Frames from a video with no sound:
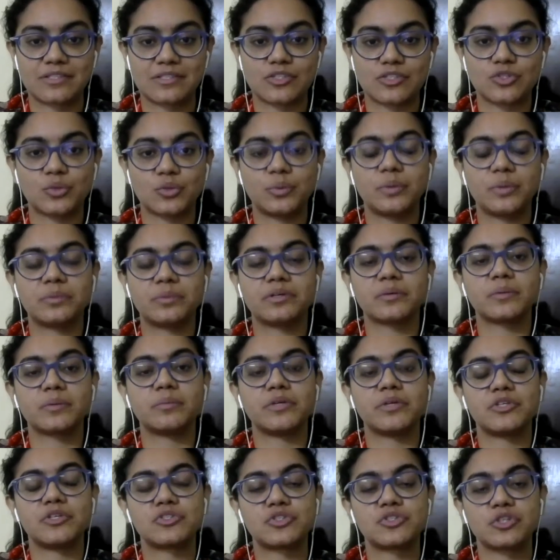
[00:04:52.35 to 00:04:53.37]
So we work with
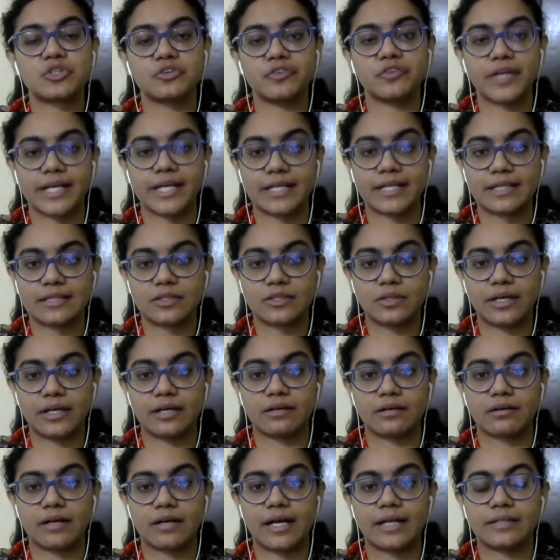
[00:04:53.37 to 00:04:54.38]
Ministry of Health,
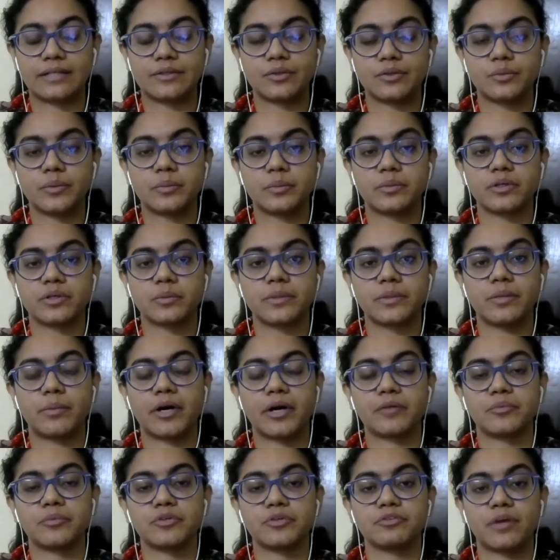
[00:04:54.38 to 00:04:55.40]
and we work with Department of
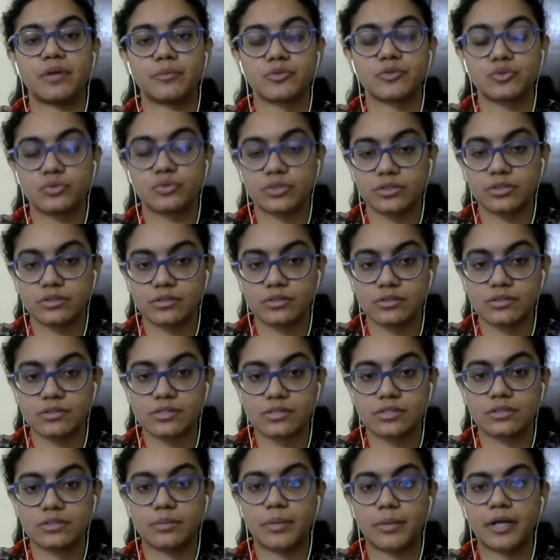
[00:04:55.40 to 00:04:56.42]
Pharmaceuticals,
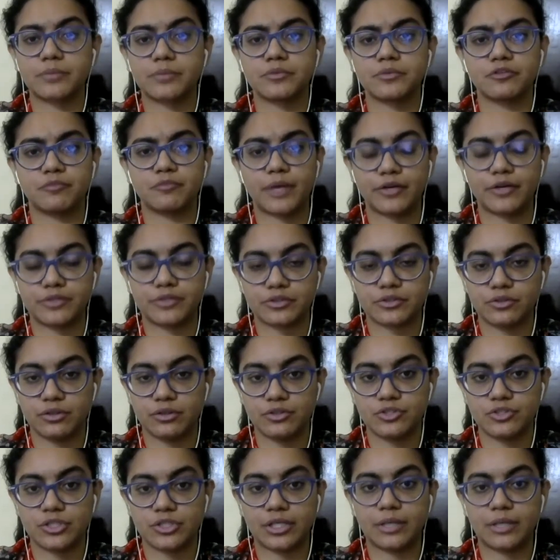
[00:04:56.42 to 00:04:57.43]
Department of
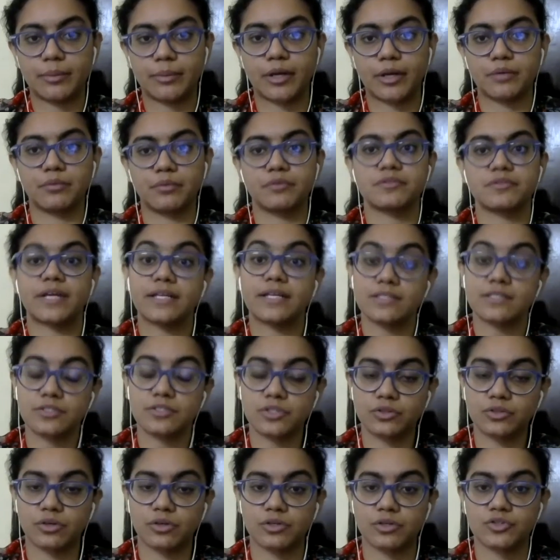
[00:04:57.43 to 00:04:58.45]
Biotechnology, Department of Science and
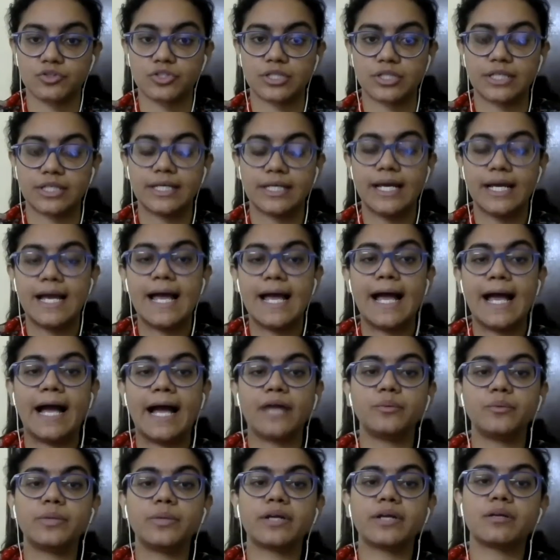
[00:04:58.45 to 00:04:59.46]
Technology, and
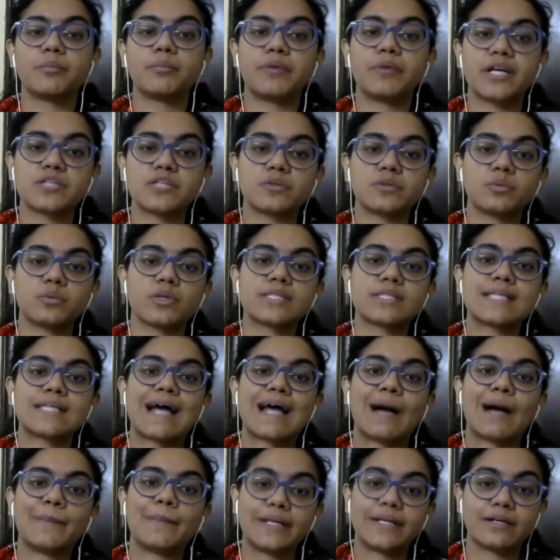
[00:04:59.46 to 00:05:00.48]
we are abreast with what's
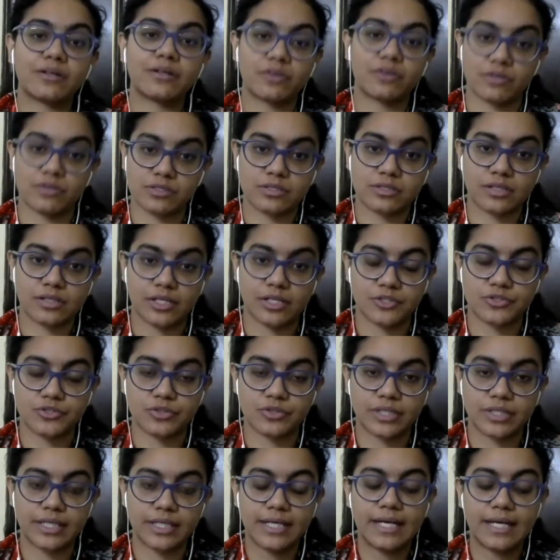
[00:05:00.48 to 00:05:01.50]
happening across the
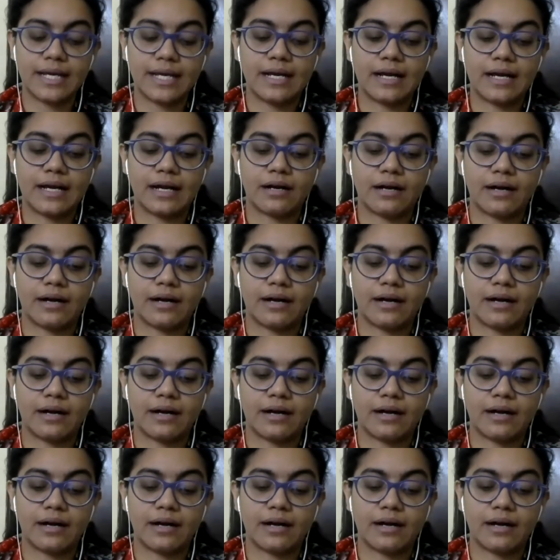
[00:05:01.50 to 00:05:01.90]
country, and